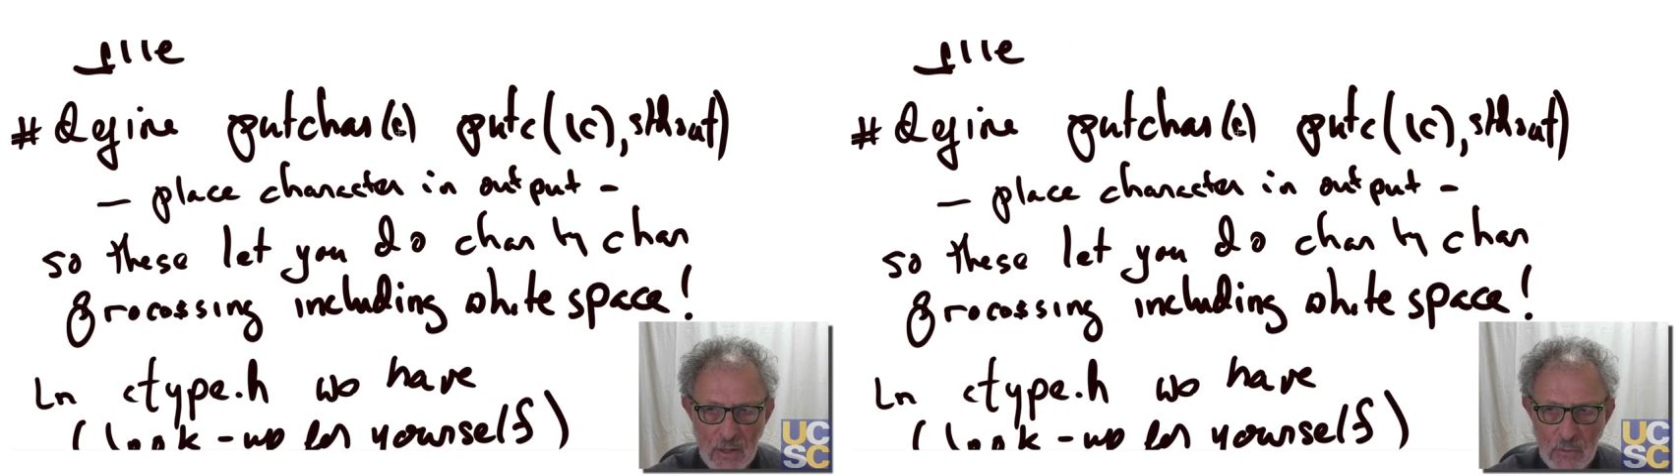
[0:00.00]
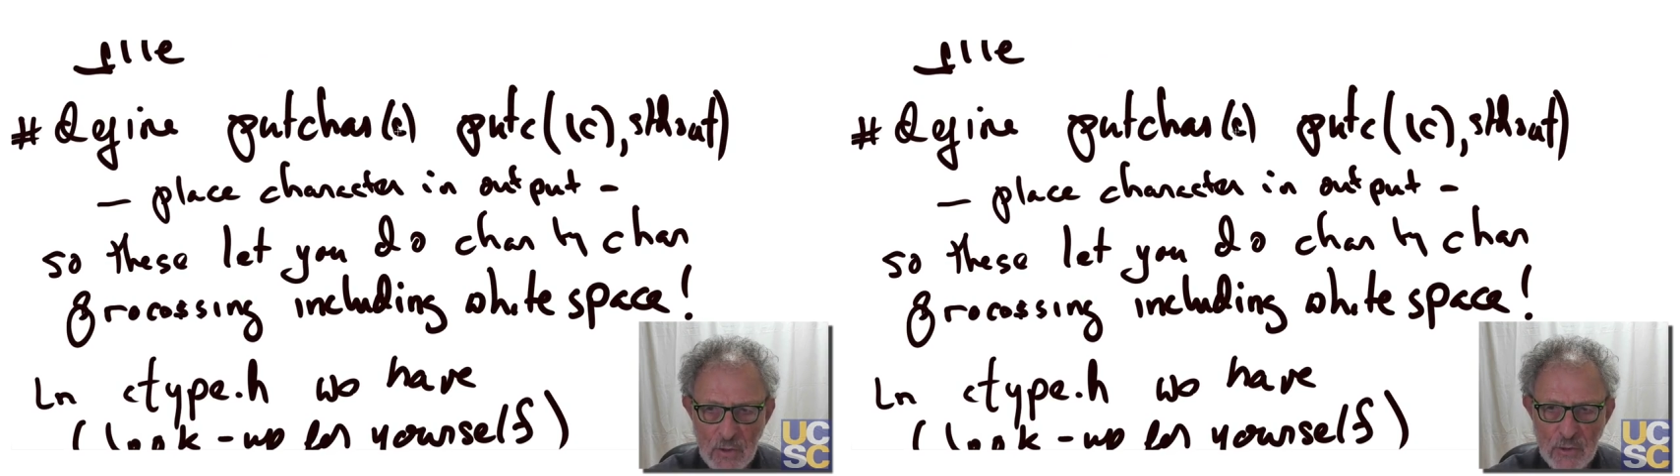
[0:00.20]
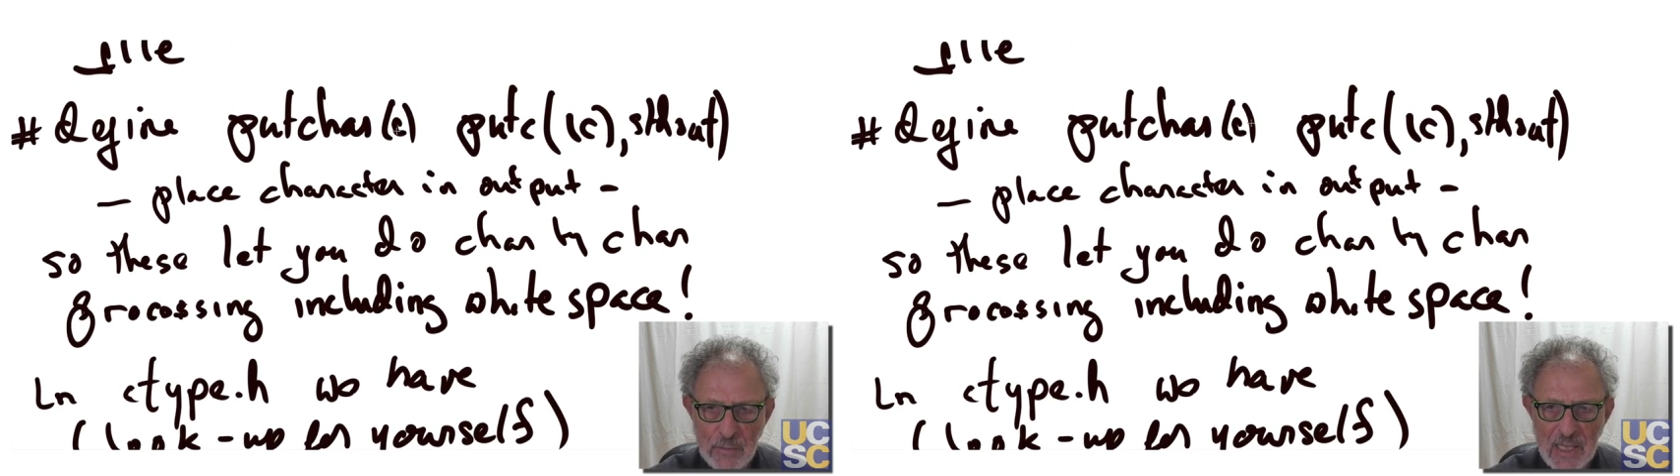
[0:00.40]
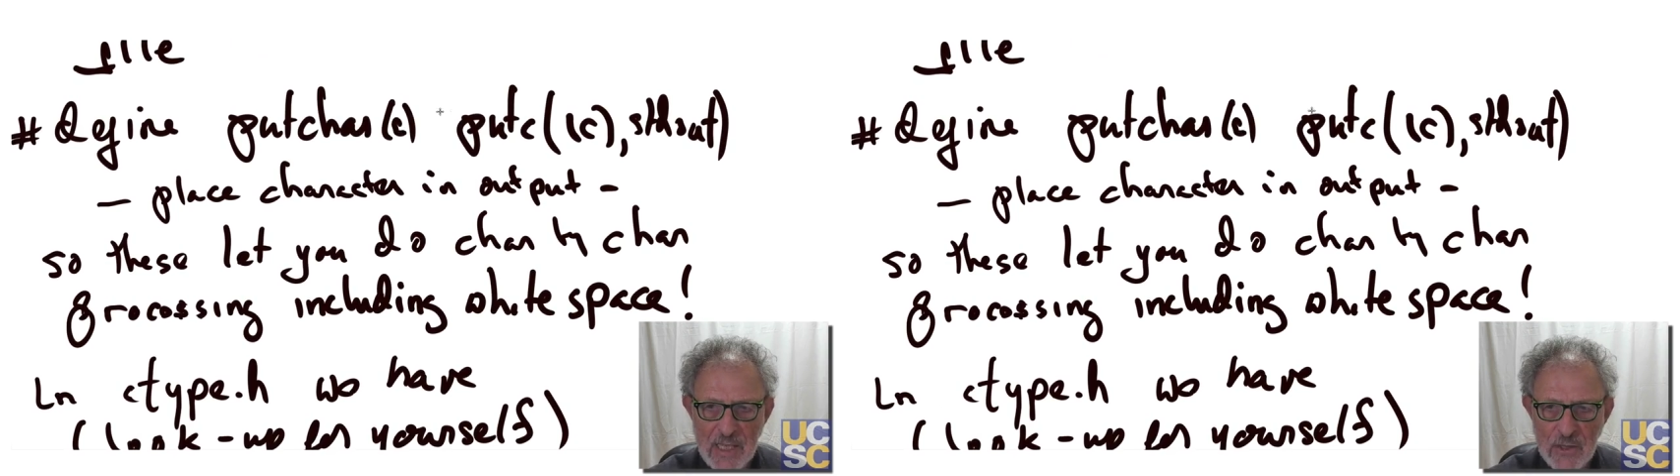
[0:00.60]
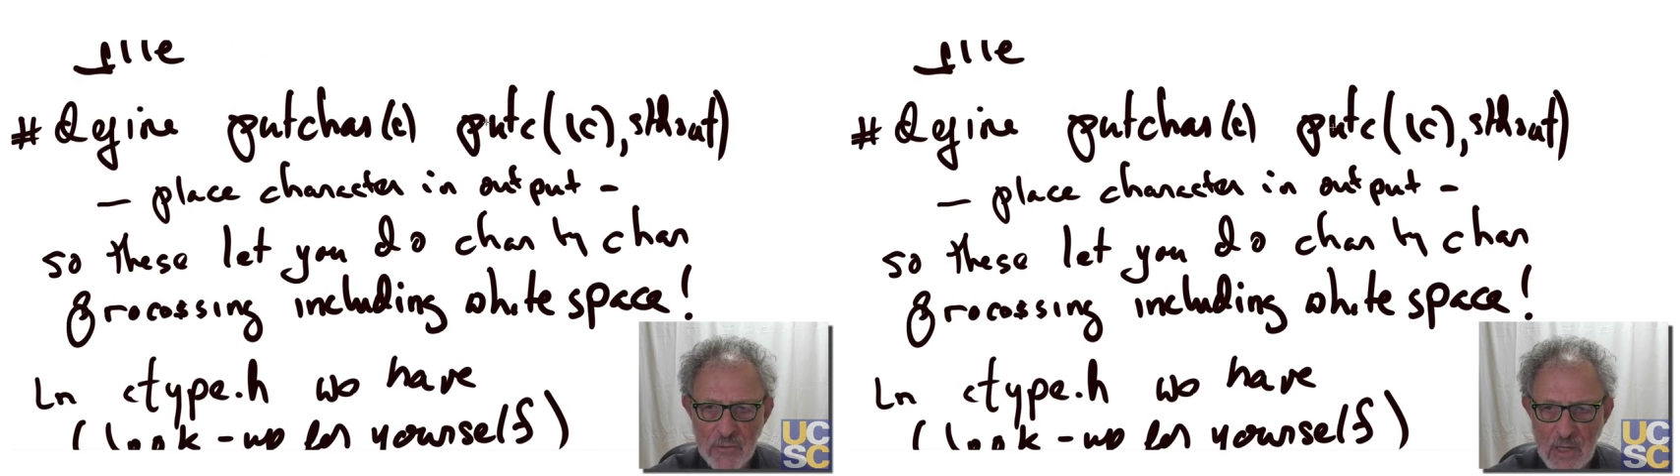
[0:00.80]
which
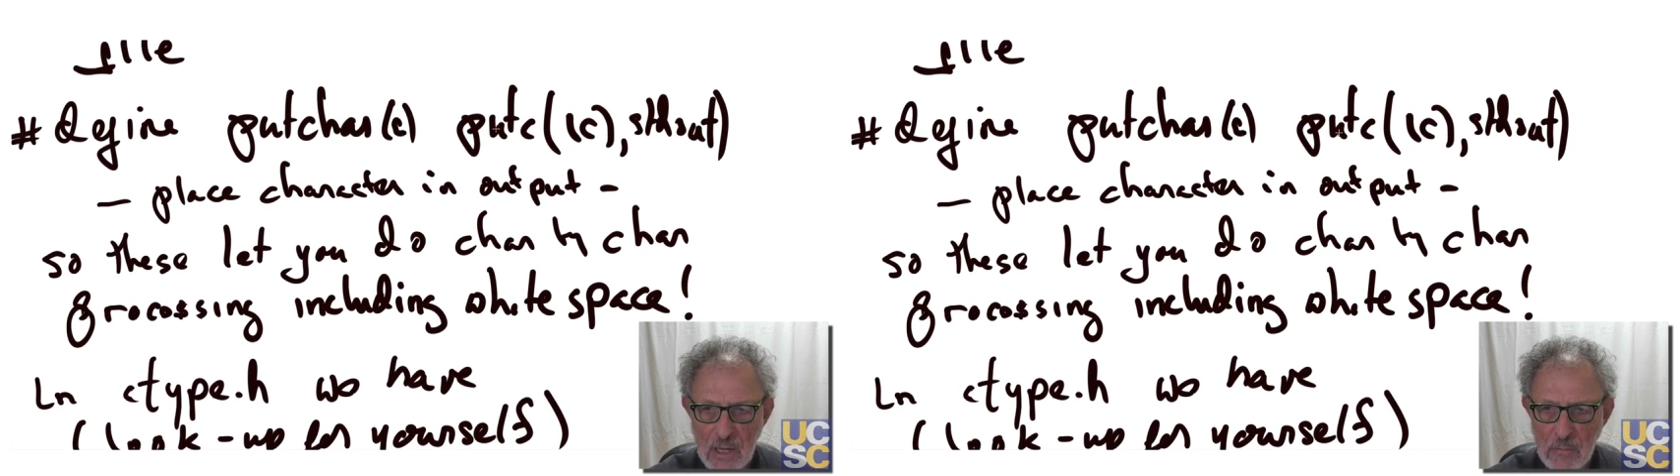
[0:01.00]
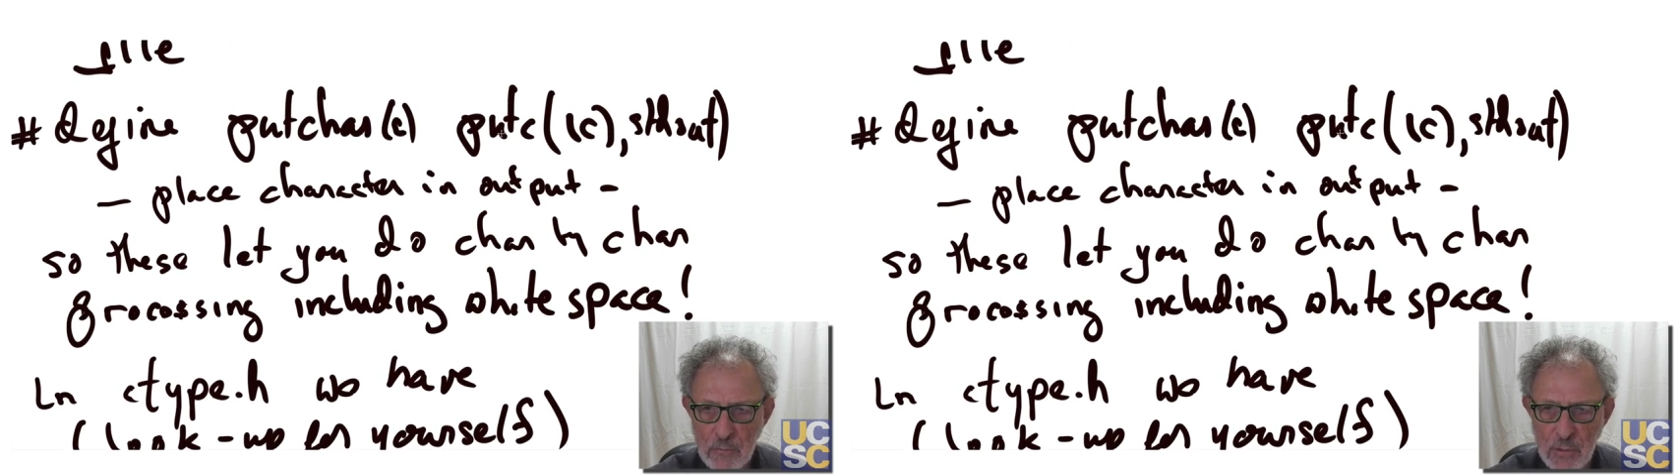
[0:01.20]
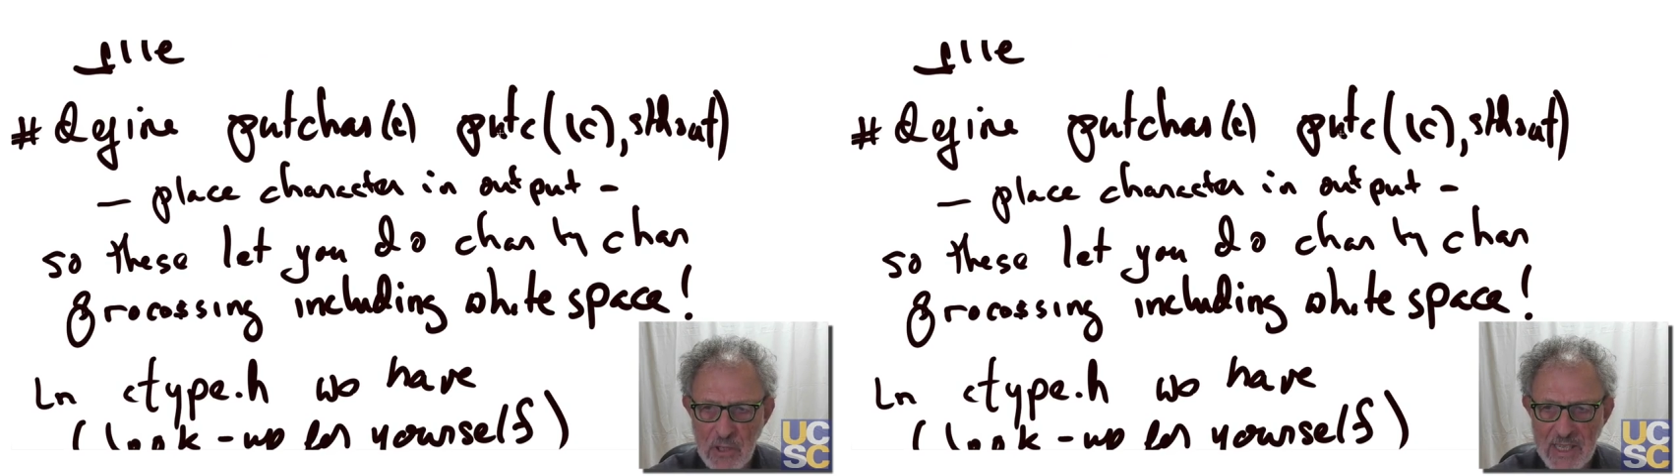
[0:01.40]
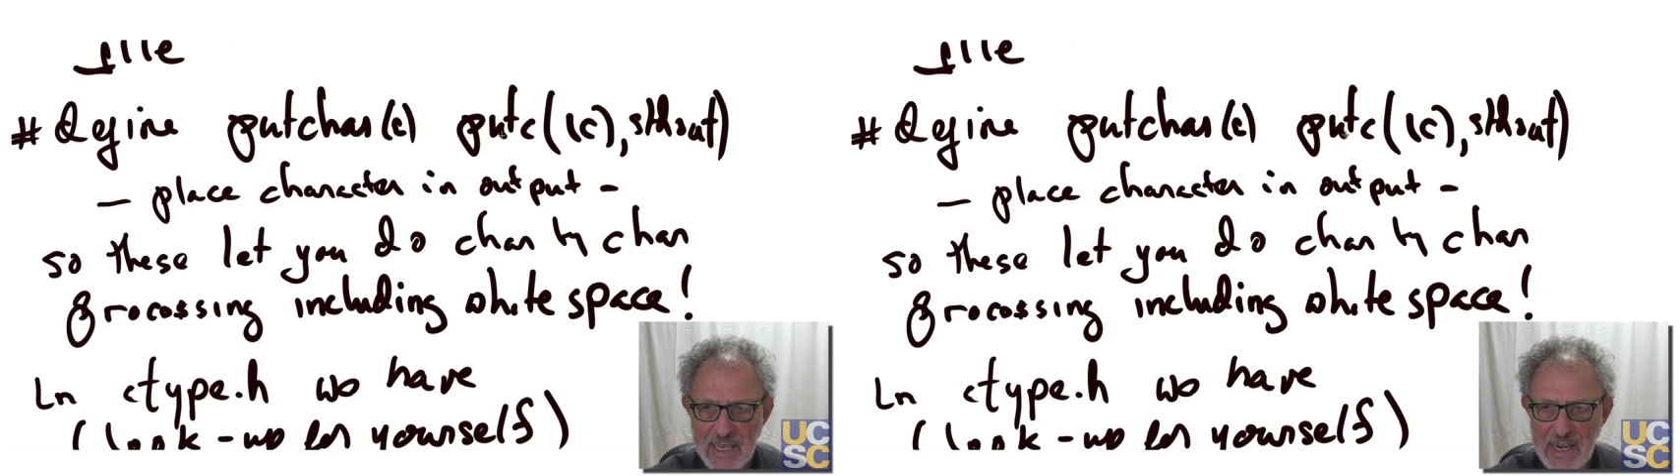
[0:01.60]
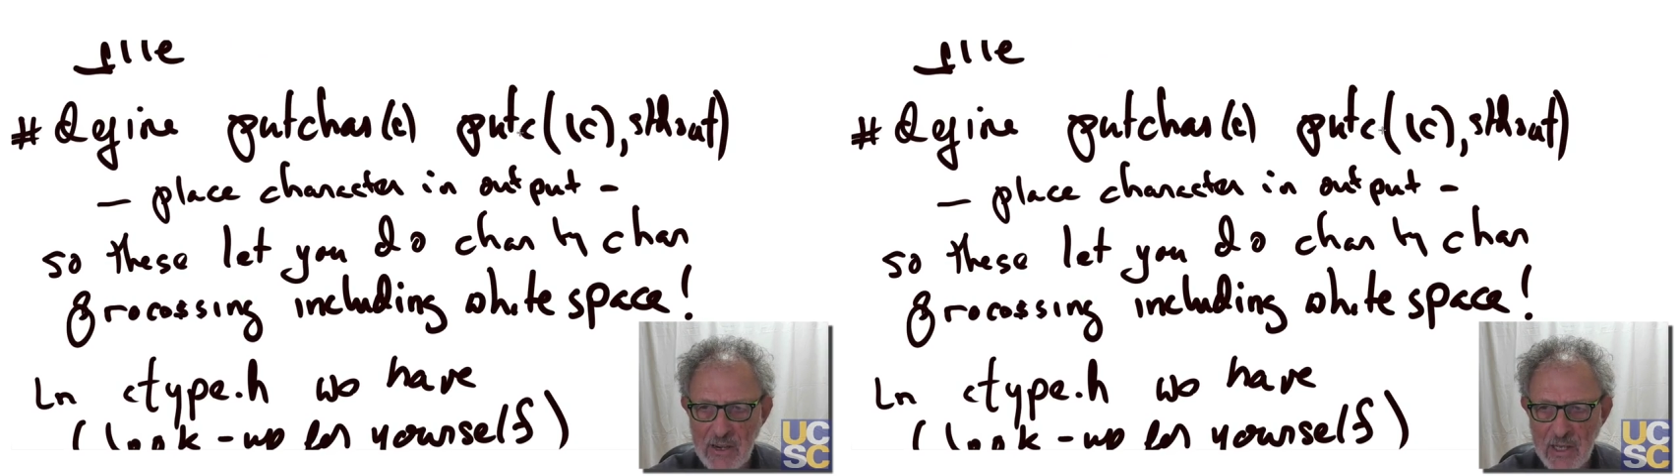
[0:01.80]
means put a
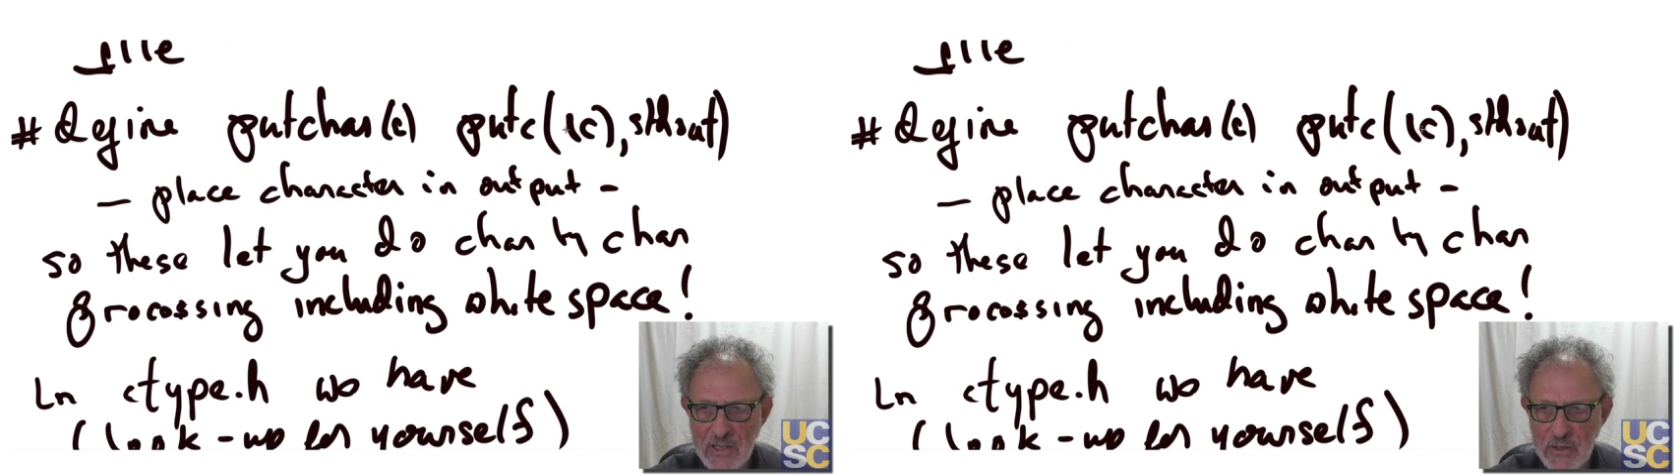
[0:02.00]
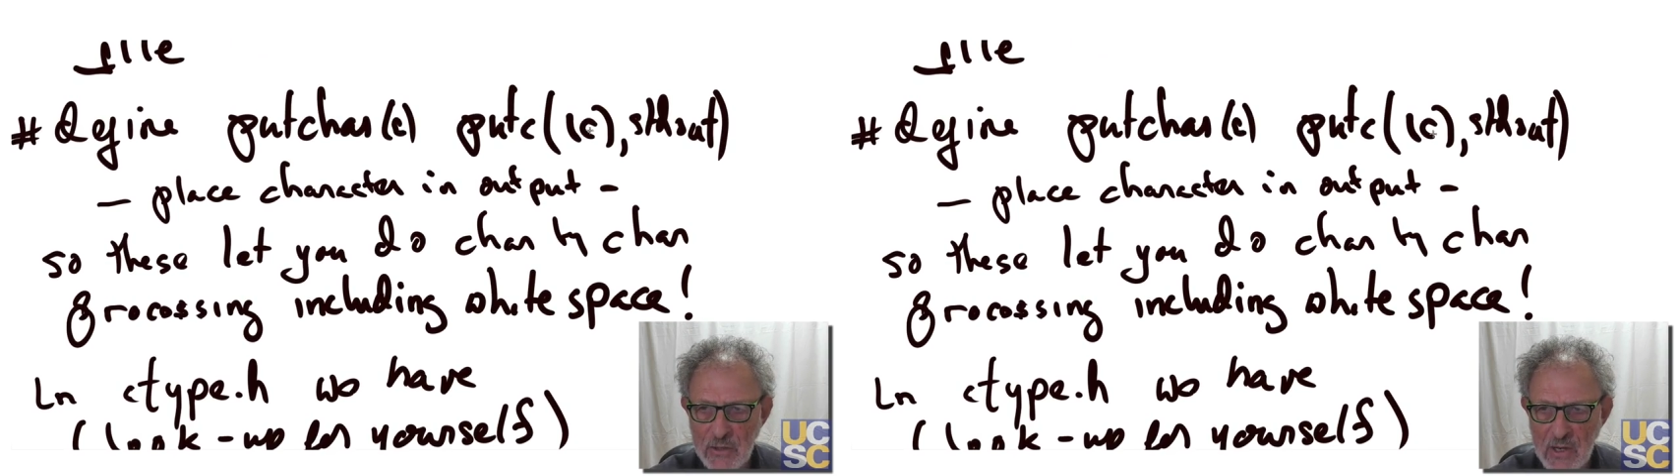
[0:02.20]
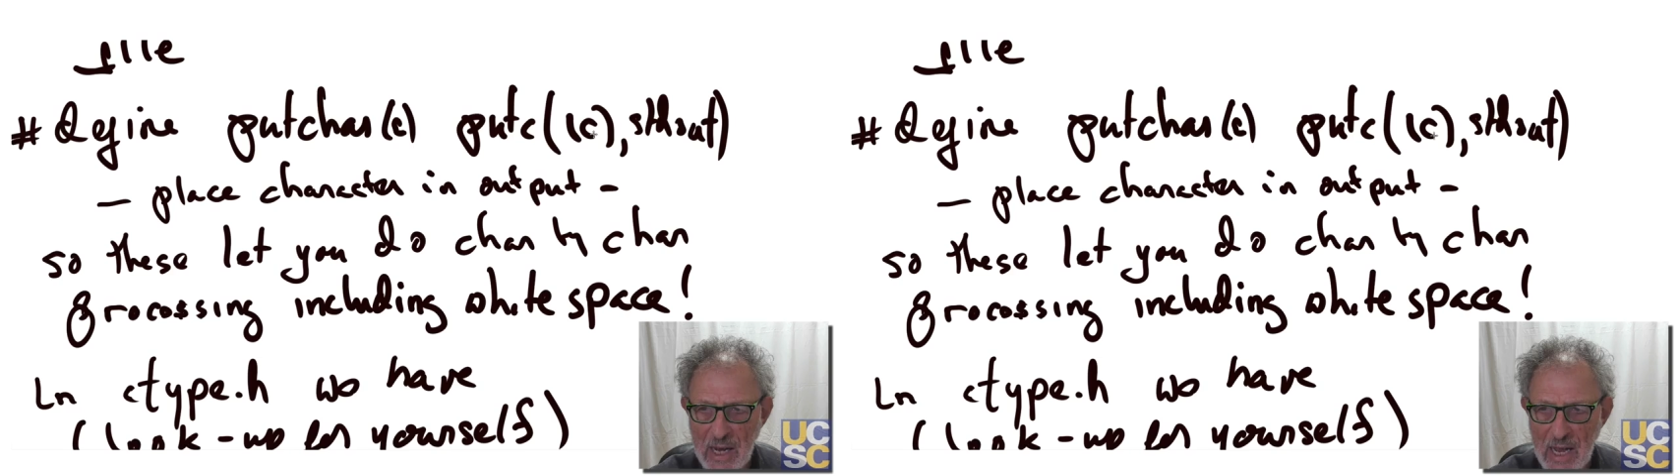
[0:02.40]
character,